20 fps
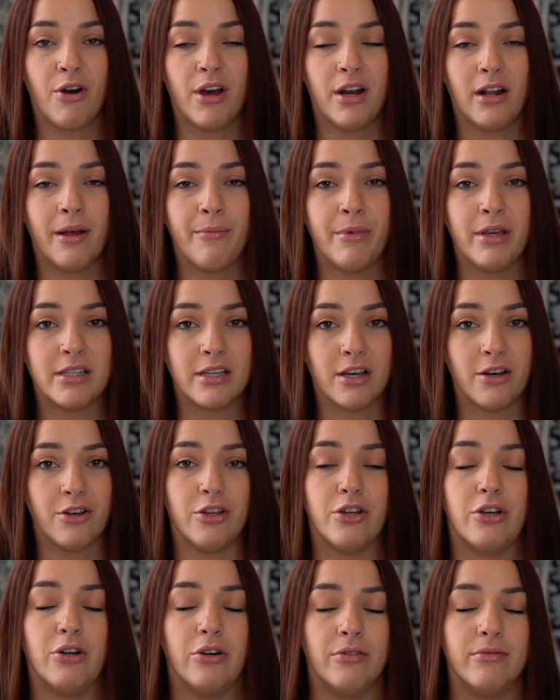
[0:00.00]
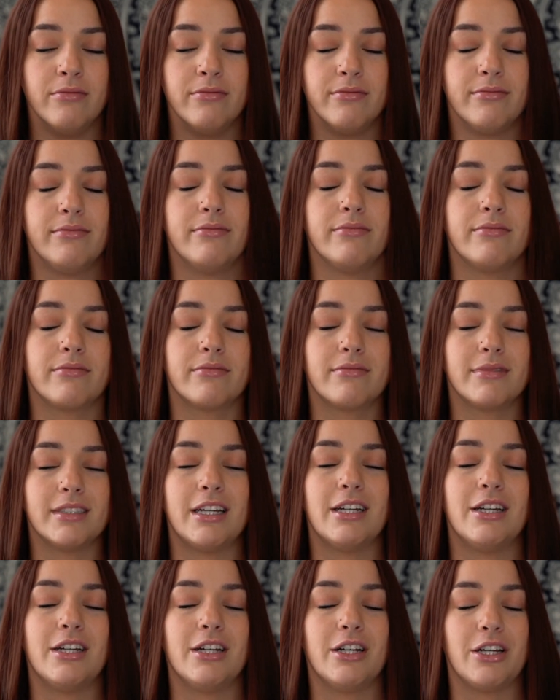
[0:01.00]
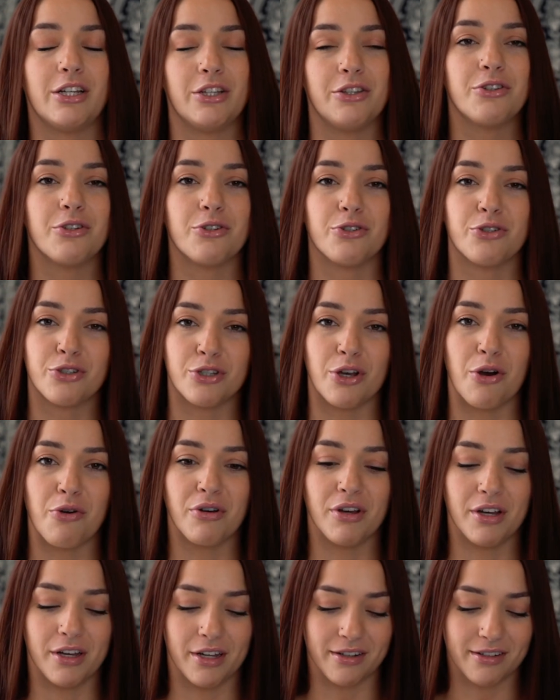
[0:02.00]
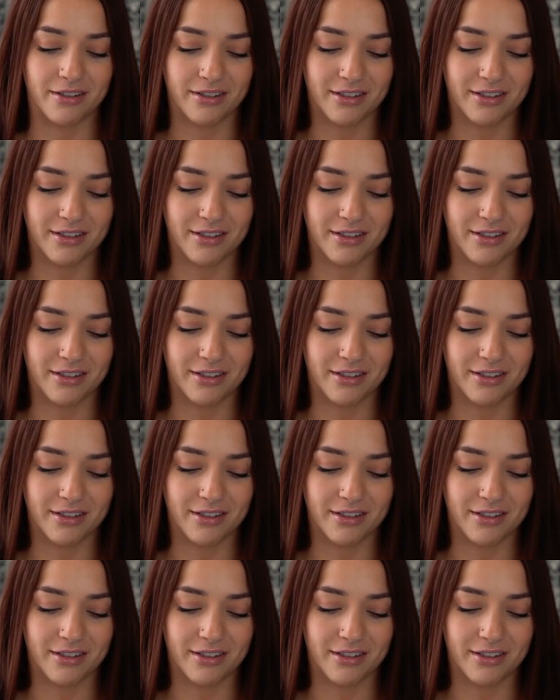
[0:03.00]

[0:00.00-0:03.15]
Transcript: and let me tell you, they're so good.